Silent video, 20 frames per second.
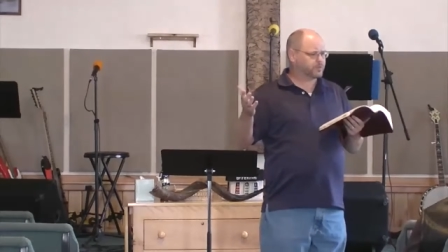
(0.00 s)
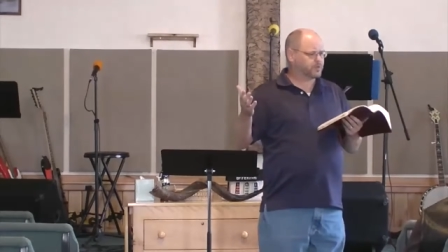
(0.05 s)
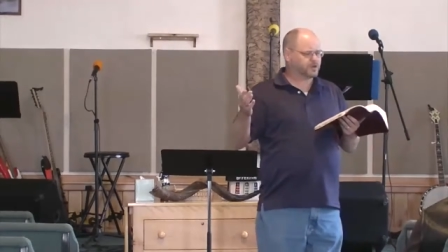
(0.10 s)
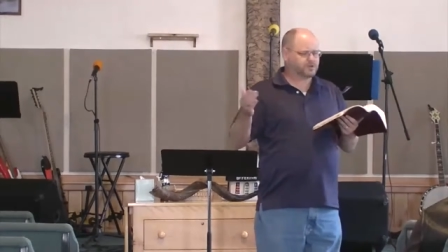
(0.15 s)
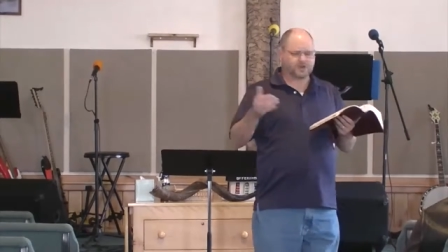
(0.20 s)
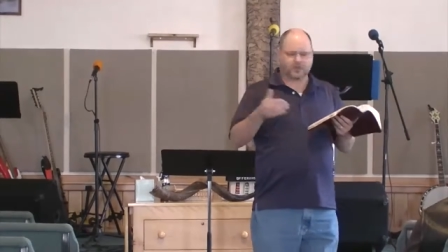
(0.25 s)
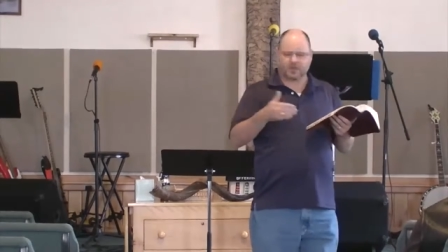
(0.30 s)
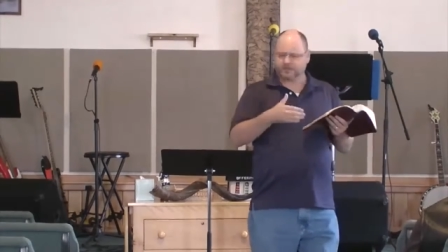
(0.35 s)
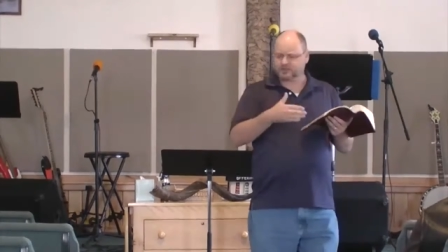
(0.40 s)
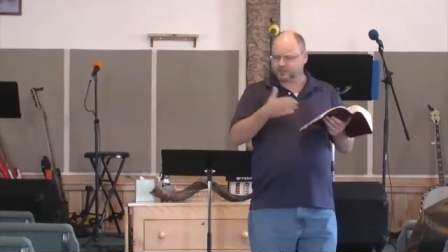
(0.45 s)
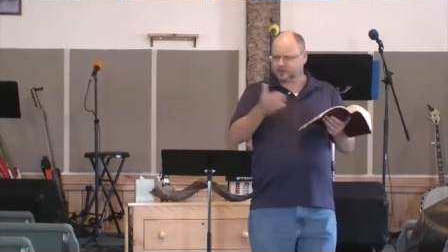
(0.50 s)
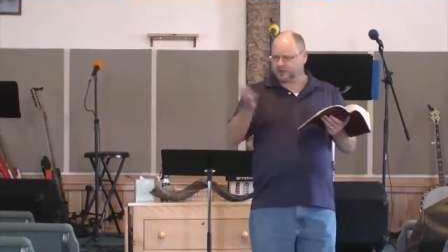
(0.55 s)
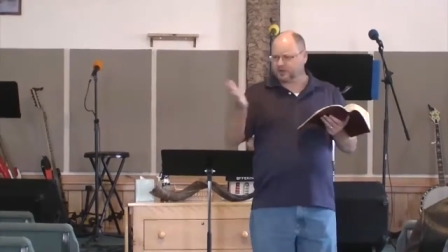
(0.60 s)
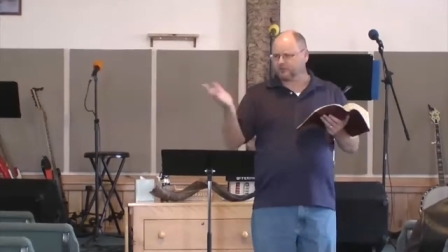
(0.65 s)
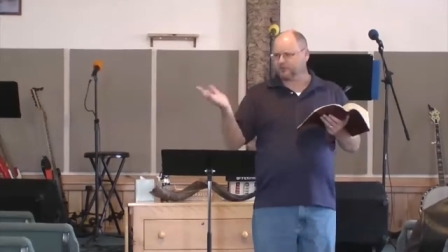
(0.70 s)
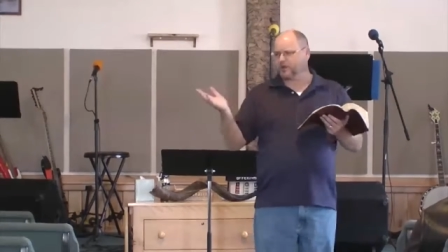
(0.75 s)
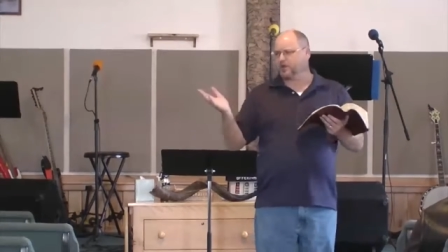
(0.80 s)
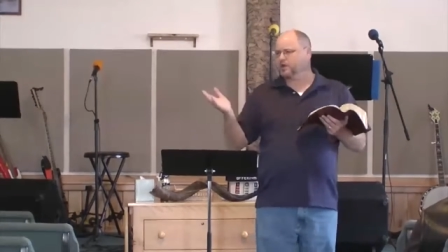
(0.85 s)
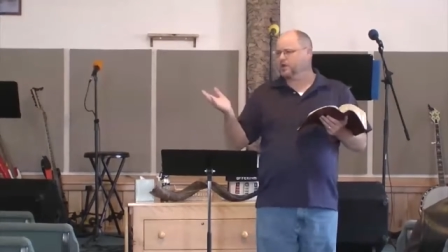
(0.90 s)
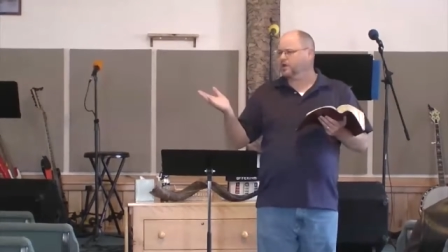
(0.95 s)
Is, is
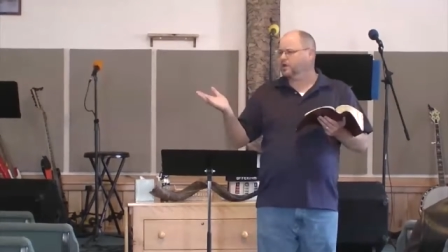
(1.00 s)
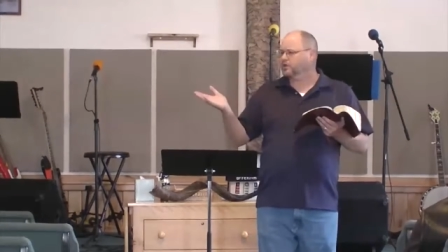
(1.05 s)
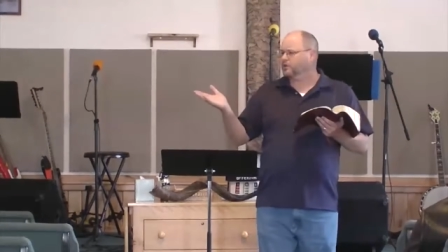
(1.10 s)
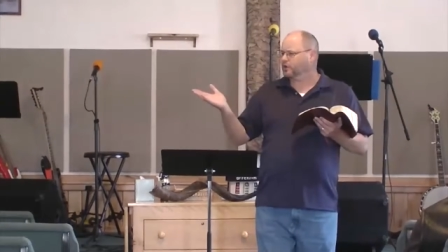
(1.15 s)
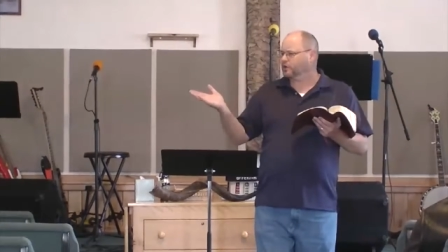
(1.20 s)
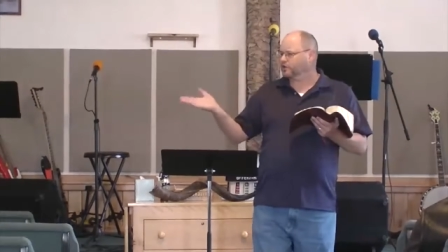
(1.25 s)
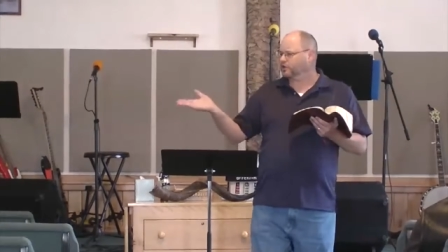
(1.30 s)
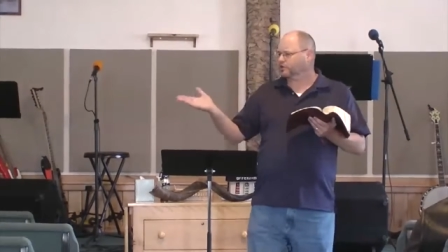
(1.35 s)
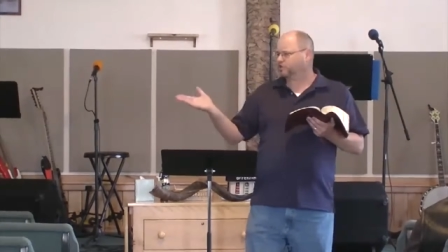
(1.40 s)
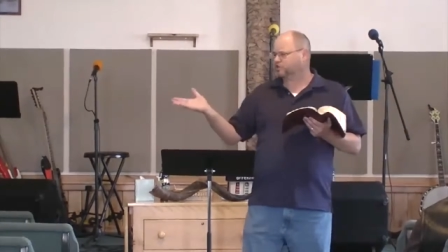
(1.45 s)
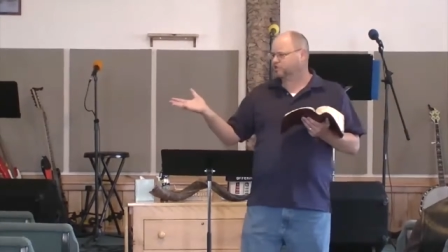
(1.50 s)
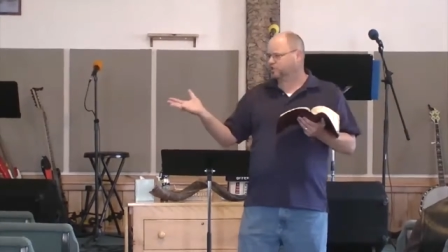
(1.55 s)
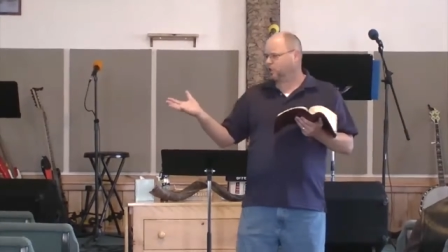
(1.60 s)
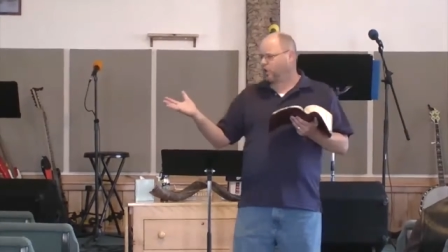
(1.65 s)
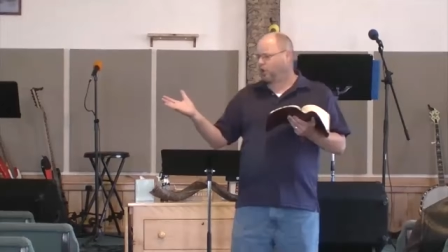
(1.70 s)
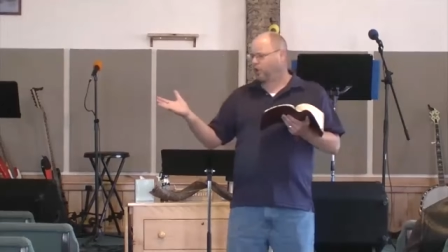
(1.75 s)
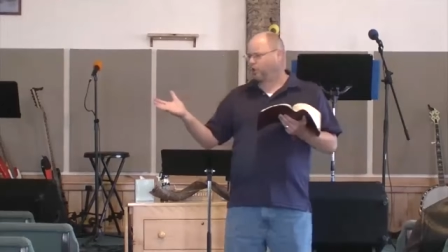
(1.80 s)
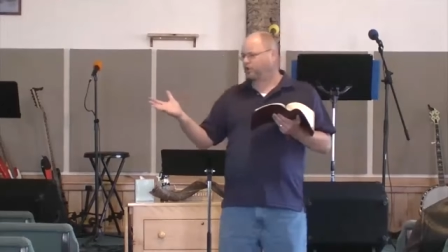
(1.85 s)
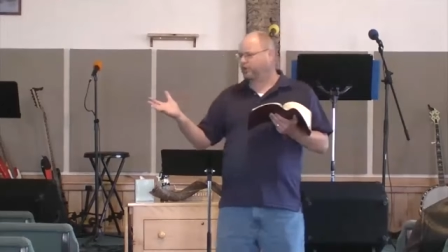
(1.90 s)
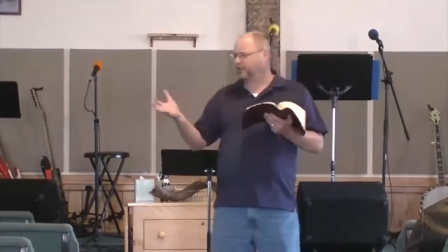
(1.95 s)
every, the, the
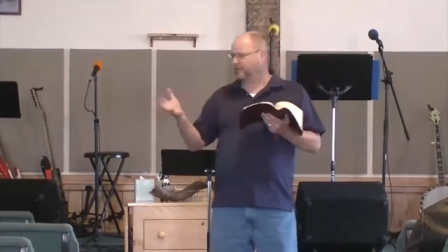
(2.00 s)
soul,